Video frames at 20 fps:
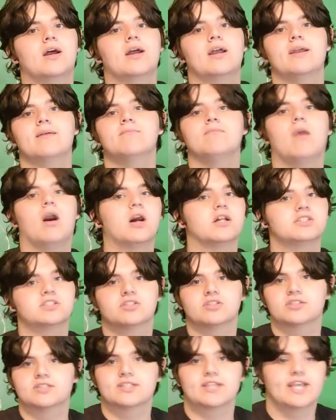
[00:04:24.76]

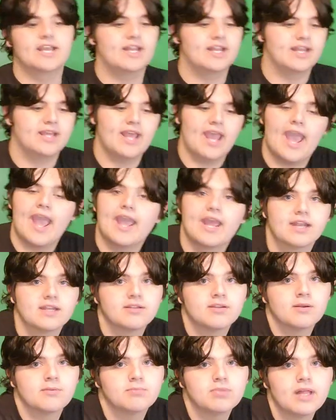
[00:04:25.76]
monsters get it and
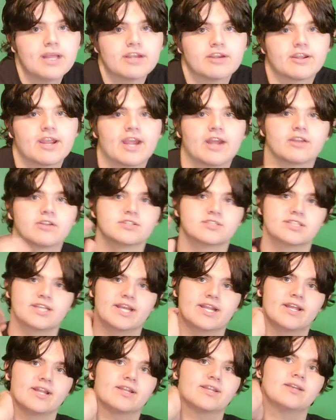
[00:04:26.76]
player characters
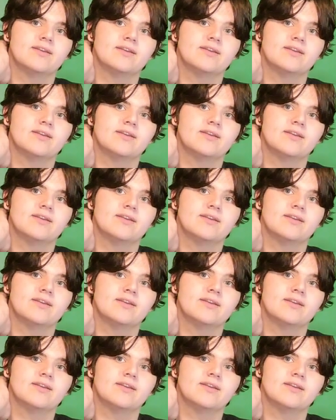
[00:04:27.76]
get it.